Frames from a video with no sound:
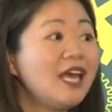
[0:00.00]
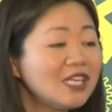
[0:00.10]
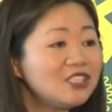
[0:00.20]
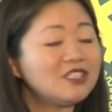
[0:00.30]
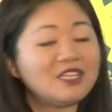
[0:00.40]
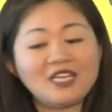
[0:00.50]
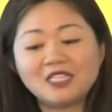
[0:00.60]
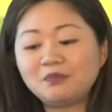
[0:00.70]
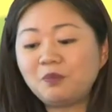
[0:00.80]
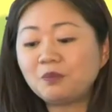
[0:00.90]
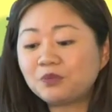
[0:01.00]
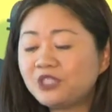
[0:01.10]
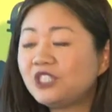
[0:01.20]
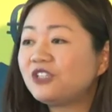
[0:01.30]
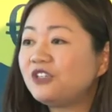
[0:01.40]
Actually, it's been
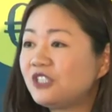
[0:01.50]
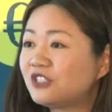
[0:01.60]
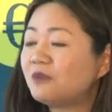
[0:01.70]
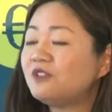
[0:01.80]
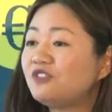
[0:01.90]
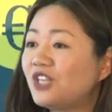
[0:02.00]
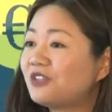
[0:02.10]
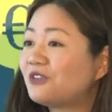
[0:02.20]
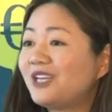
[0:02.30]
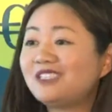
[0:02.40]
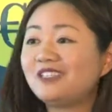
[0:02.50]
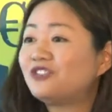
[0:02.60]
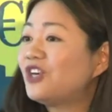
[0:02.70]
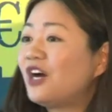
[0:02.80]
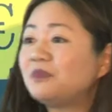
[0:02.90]
pretty good in terms of
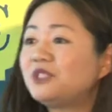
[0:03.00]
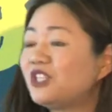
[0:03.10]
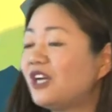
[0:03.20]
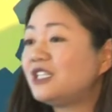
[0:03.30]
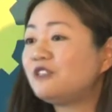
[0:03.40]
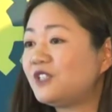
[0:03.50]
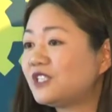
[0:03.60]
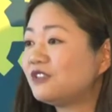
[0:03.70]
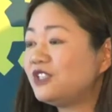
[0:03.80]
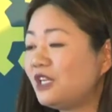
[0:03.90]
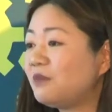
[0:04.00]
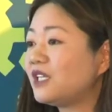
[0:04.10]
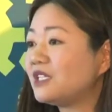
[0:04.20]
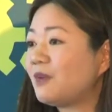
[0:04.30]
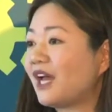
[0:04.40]
generating jobs. China's fiscal
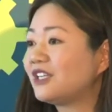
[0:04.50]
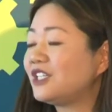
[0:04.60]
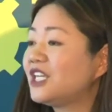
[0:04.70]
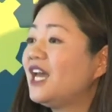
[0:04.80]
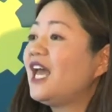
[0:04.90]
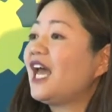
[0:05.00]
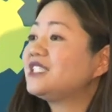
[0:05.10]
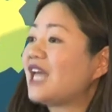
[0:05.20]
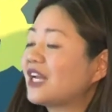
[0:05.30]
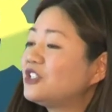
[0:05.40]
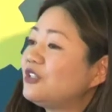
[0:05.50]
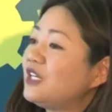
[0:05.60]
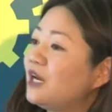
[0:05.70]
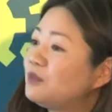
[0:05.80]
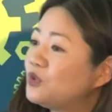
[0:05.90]
stimulus package has
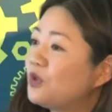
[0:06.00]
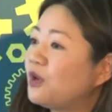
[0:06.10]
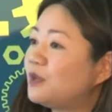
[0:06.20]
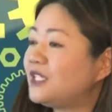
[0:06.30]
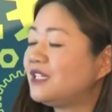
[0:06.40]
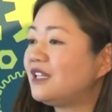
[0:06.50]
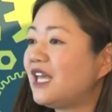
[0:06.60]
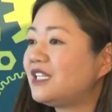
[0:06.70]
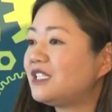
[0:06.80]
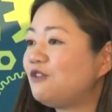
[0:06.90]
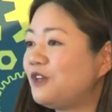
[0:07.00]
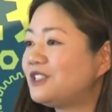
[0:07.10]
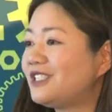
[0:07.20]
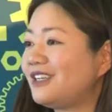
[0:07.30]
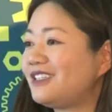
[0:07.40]
actually absorbed, in the latest
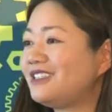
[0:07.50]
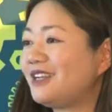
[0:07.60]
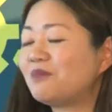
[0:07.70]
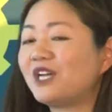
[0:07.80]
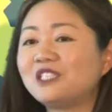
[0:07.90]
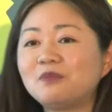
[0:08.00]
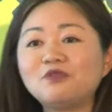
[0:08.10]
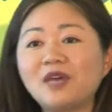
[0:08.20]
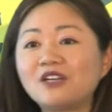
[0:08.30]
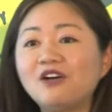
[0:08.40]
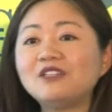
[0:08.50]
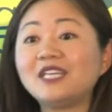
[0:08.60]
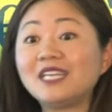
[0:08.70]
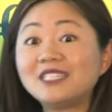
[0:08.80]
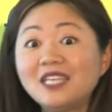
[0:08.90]
field studies done by some of my
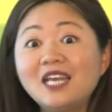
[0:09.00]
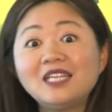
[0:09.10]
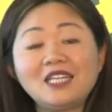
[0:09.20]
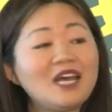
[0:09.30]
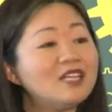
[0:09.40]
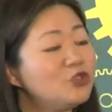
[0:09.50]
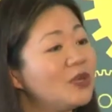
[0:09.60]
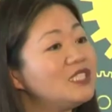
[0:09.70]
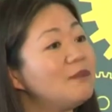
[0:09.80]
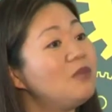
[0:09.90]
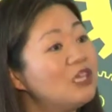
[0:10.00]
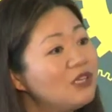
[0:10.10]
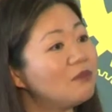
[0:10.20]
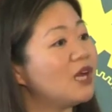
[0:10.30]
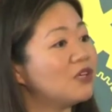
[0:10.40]
colleagues, the 20
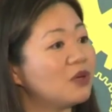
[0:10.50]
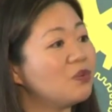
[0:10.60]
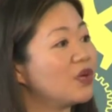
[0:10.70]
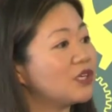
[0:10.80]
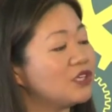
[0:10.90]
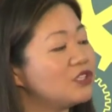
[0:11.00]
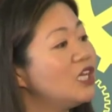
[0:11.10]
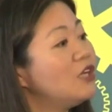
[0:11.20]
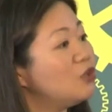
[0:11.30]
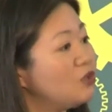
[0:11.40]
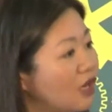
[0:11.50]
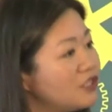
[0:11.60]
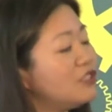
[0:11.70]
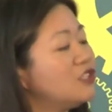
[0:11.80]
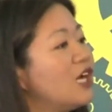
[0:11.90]
million migrant workers who
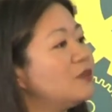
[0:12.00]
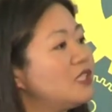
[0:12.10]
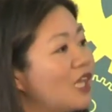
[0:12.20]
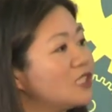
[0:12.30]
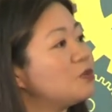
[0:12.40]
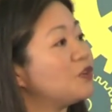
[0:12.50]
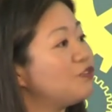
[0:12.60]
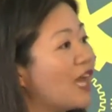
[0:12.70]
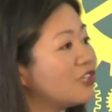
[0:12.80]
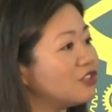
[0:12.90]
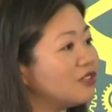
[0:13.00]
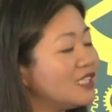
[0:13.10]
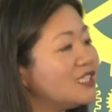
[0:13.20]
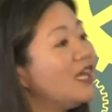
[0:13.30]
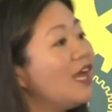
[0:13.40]
lost their jobs in export
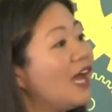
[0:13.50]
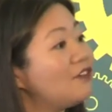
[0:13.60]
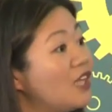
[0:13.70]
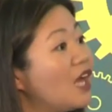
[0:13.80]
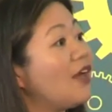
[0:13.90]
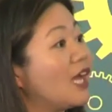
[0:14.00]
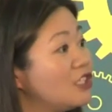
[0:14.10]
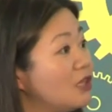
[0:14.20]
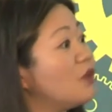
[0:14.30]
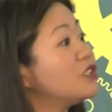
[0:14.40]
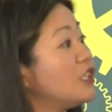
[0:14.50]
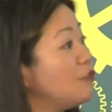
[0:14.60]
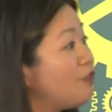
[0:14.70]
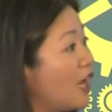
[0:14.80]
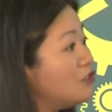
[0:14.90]
factories have now actually mostly
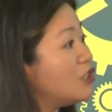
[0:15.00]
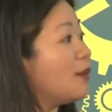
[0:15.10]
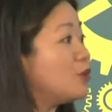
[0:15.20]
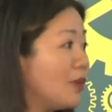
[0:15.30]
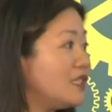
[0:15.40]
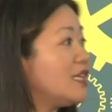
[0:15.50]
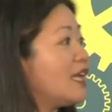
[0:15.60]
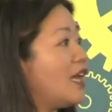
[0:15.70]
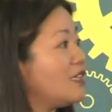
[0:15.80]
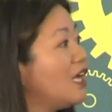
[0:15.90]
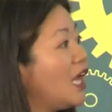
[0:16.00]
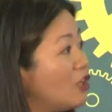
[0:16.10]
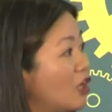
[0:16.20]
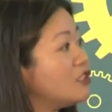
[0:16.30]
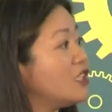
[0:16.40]
found jobs once again,
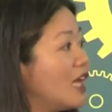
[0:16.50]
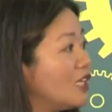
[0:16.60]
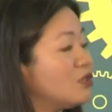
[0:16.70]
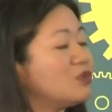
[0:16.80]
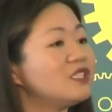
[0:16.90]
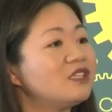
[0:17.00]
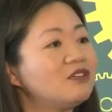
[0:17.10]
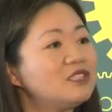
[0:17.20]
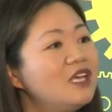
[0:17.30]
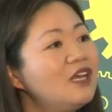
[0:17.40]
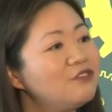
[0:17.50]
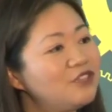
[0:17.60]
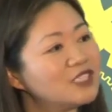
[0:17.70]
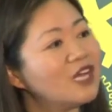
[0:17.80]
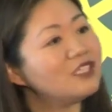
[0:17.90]
largely as a result of
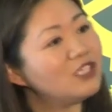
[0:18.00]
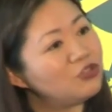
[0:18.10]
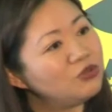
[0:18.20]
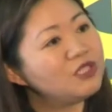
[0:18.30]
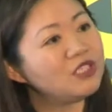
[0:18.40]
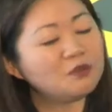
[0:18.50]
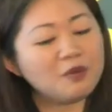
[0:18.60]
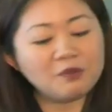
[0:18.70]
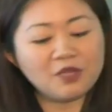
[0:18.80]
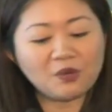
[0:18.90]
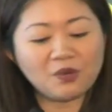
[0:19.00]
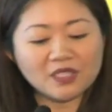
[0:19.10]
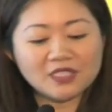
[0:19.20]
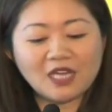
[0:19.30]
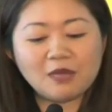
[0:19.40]
this kind of New Deal public
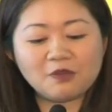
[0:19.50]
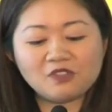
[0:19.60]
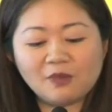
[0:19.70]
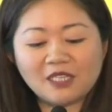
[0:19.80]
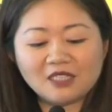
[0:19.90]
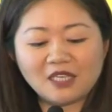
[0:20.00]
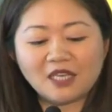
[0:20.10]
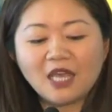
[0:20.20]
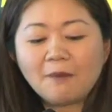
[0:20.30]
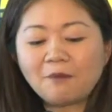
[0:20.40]
works type of spending.